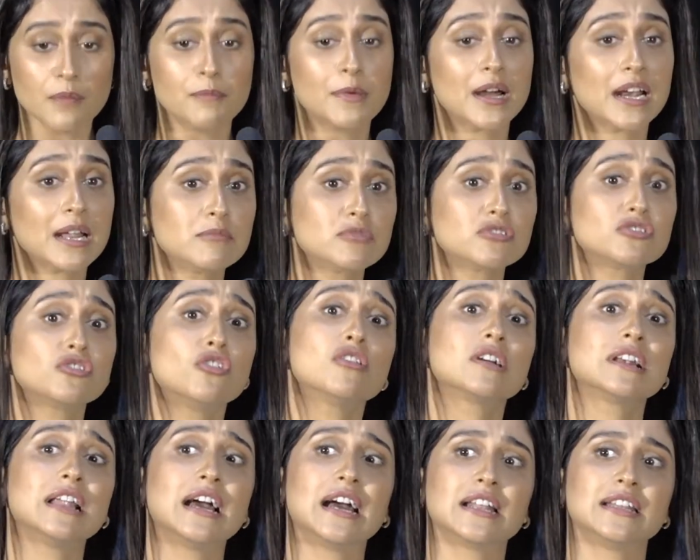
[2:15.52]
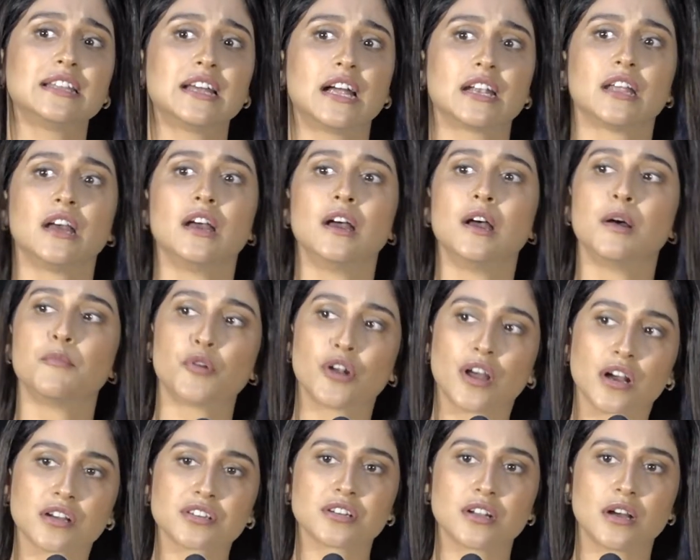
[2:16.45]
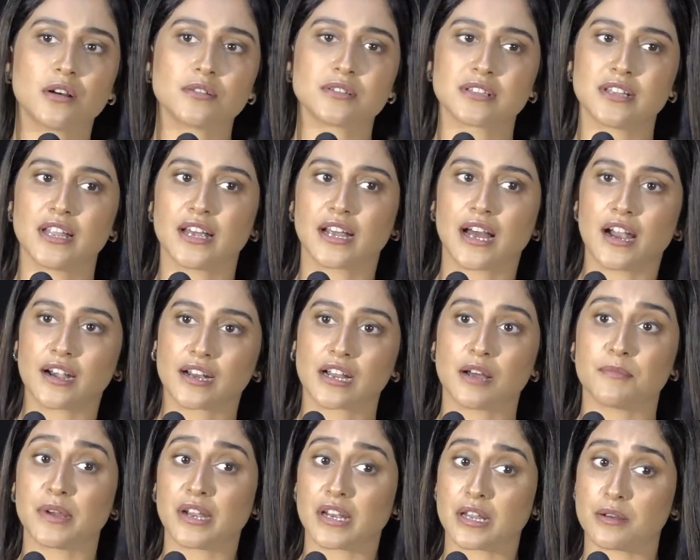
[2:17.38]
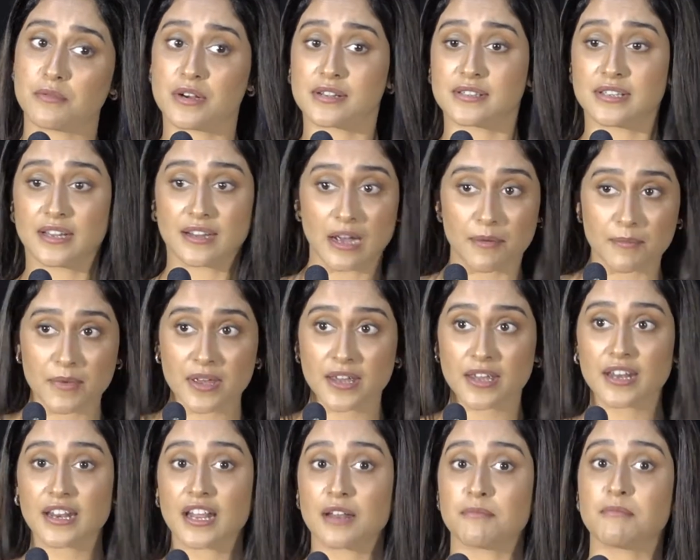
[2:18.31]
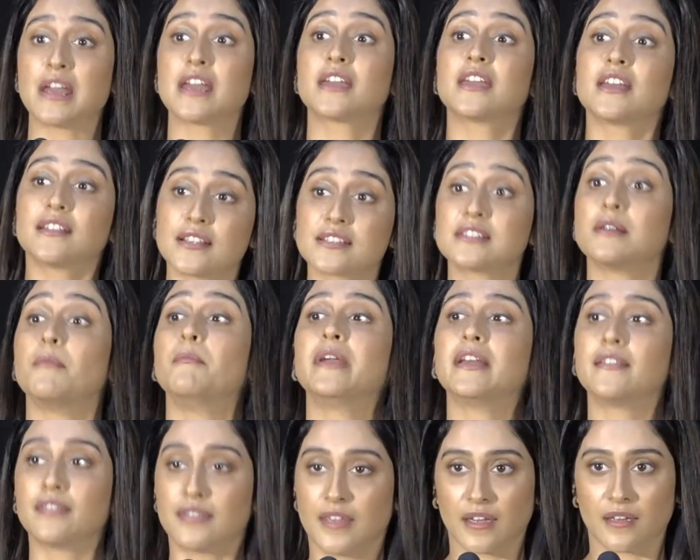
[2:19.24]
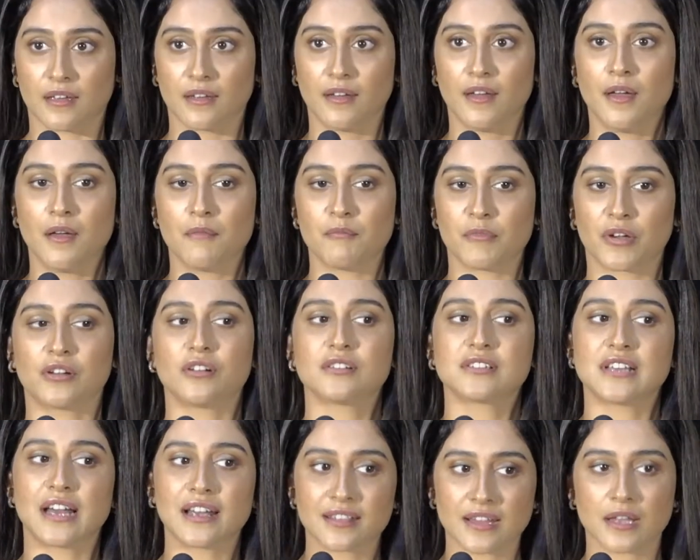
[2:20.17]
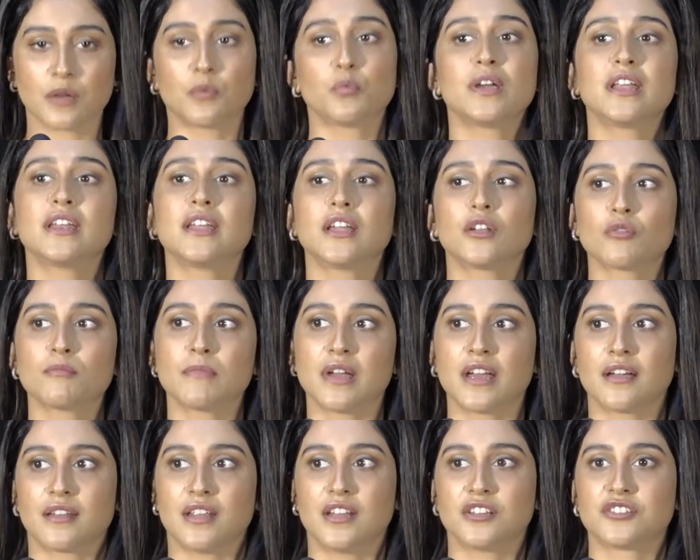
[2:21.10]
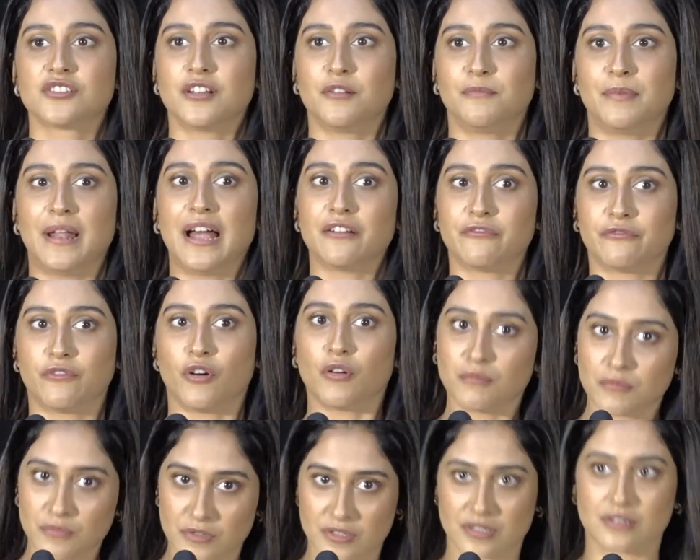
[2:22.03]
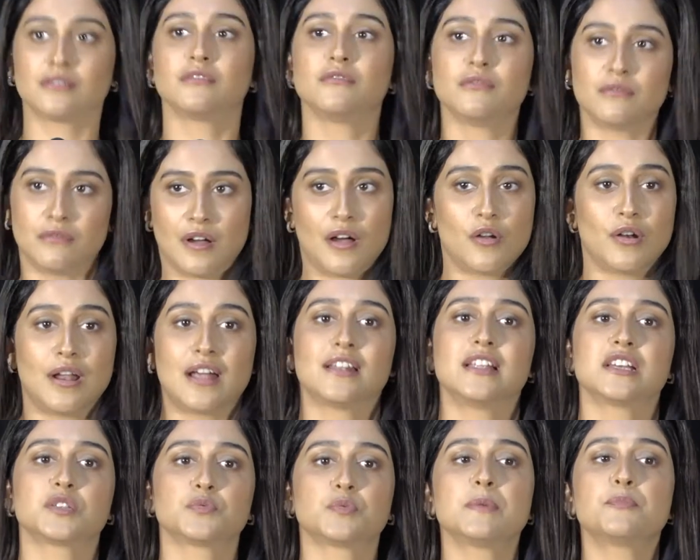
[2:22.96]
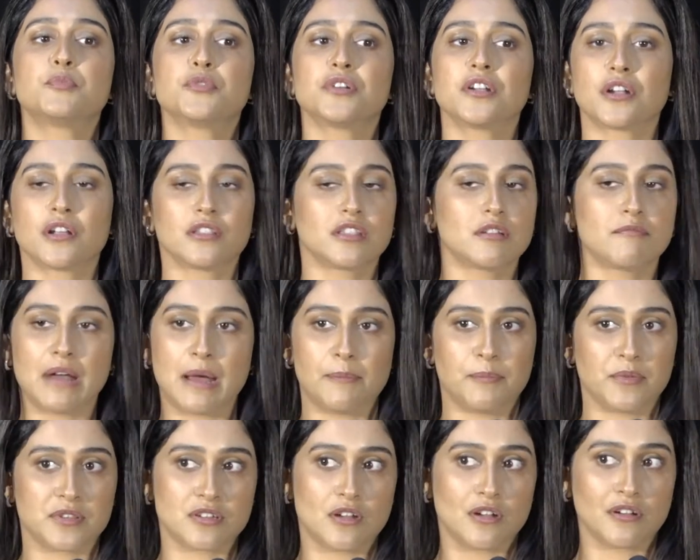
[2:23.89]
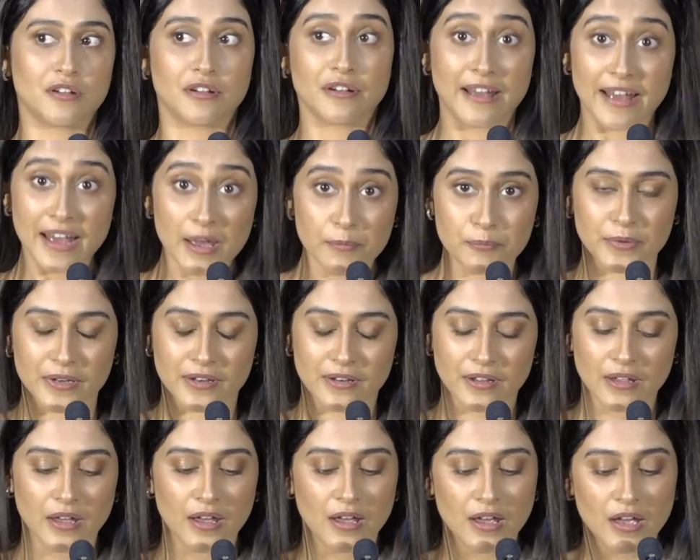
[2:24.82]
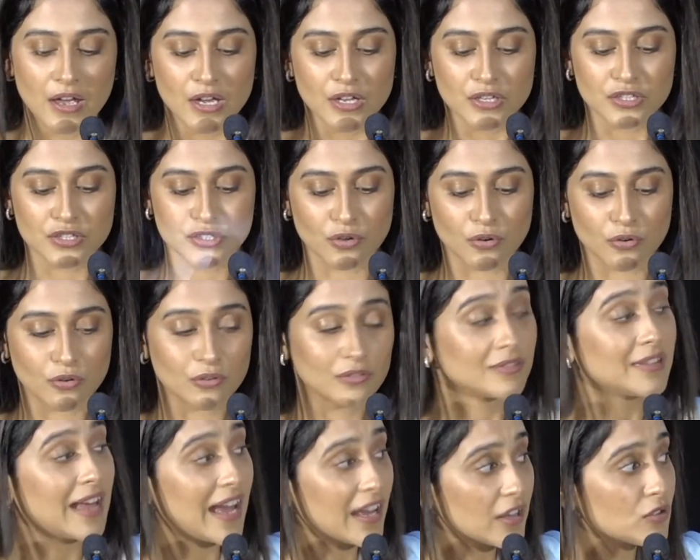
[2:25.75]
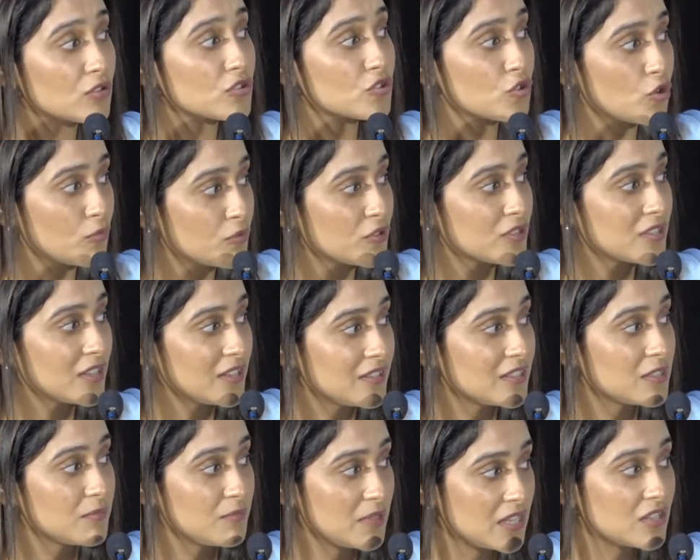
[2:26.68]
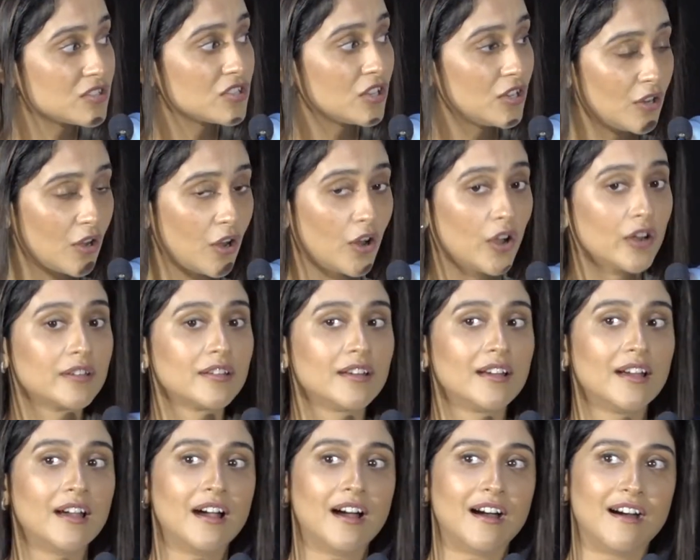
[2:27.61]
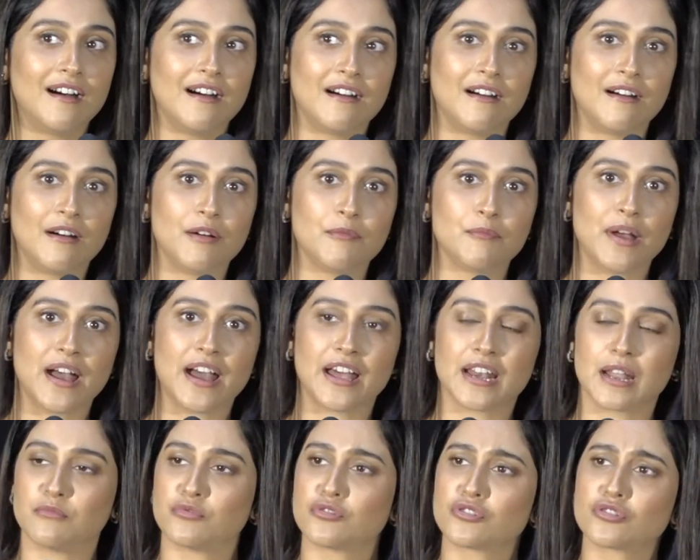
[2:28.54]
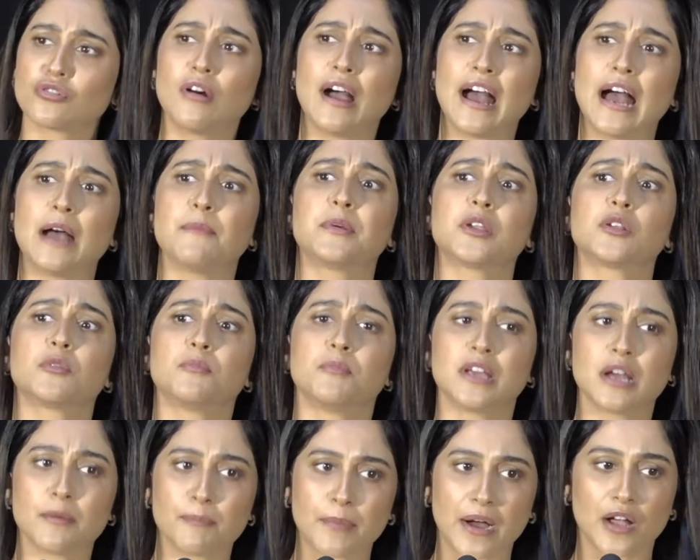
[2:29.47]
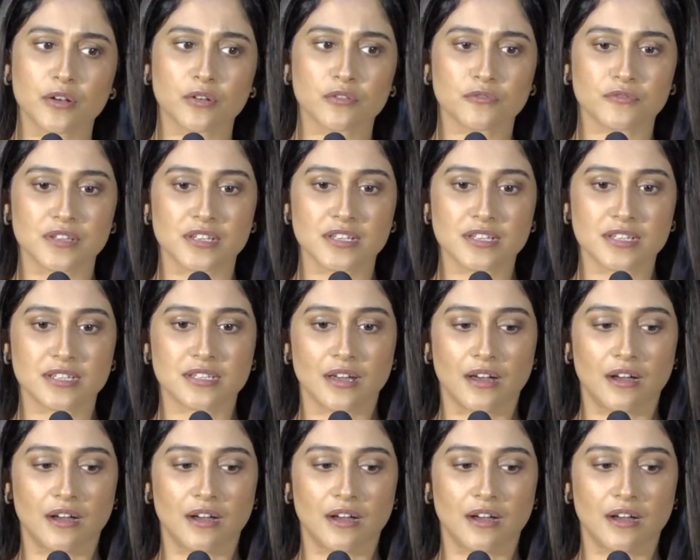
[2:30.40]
But I'm so glad that production houses like Arka Media Works are coming in and making this a big thing, because I think we need to make regional platforms. Unless we put it on the map, it's not going to happen. So thank you, Shobhu sir, this means a lot. And I'm so happy to be a part of this.